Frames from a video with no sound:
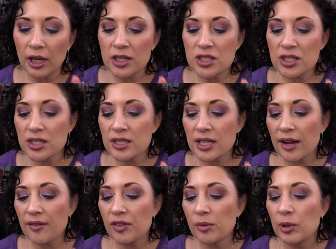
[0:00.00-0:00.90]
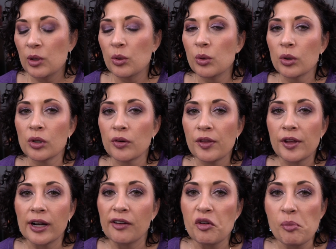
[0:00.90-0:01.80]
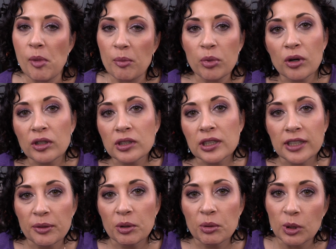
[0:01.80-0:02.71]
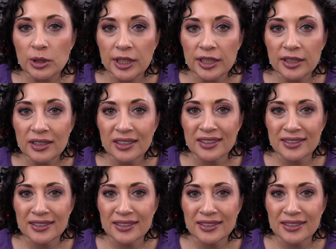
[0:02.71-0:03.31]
I just have them in order that I remembered that they were rolled in.